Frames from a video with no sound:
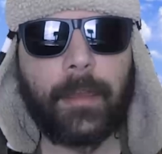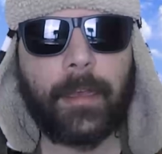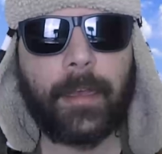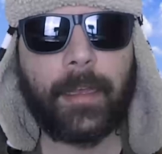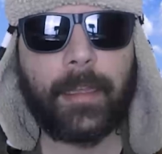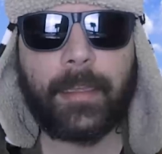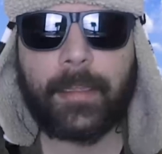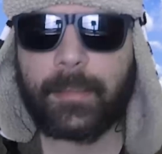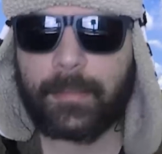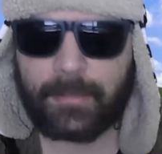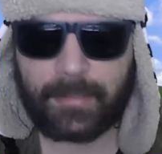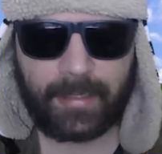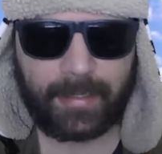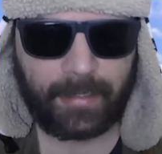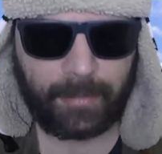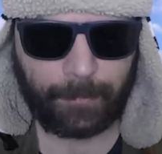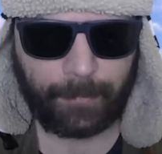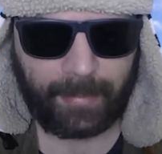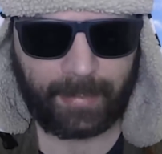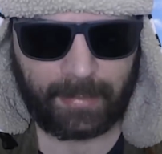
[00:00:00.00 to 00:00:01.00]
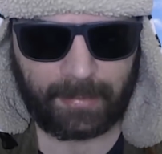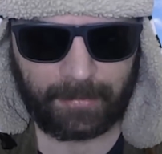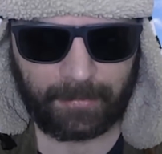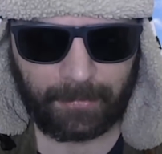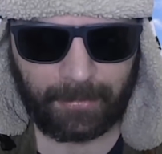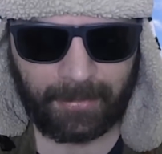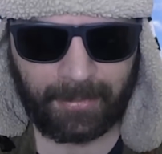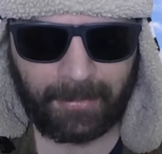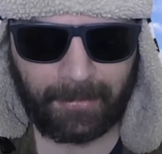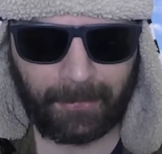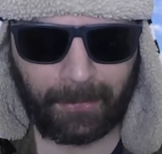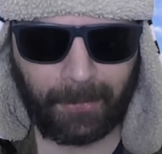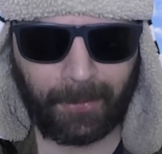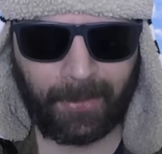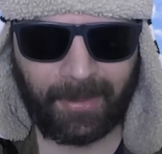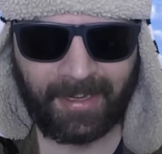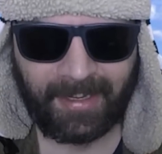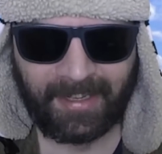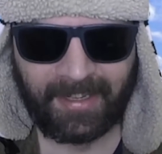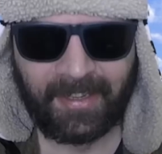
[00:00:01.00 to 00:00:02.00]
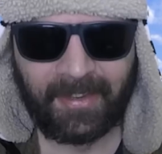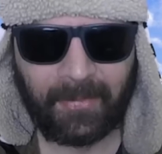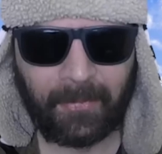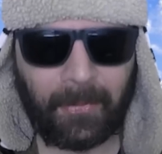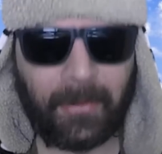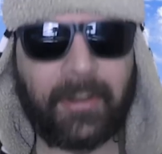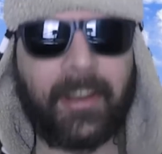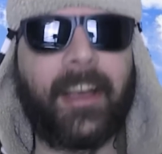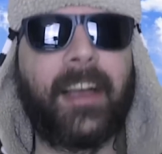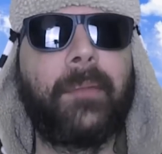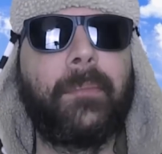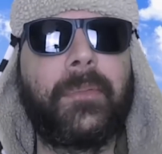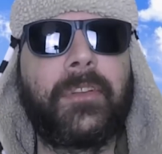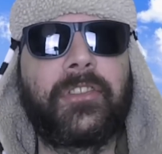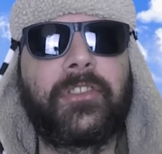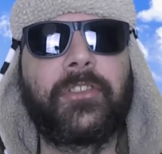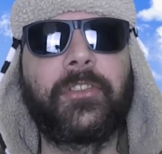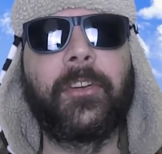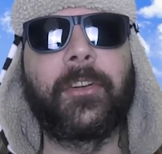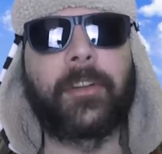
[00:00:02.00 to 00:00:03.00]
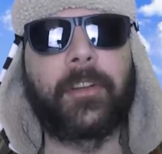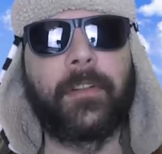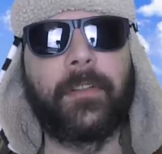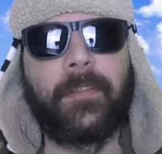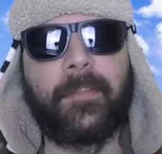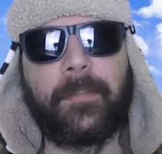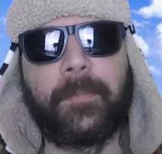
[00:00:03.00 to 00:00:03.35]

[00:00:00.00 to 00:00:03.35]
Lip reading: I take it back. What I mistook